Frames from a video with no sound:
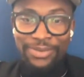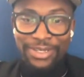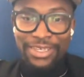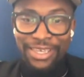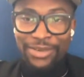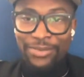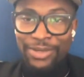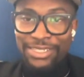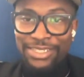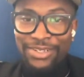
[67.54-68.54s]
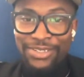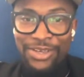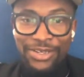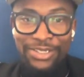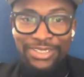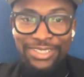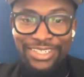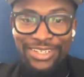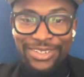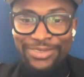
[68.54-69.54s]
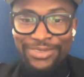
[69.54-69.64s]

I can't wait to start talking, you know.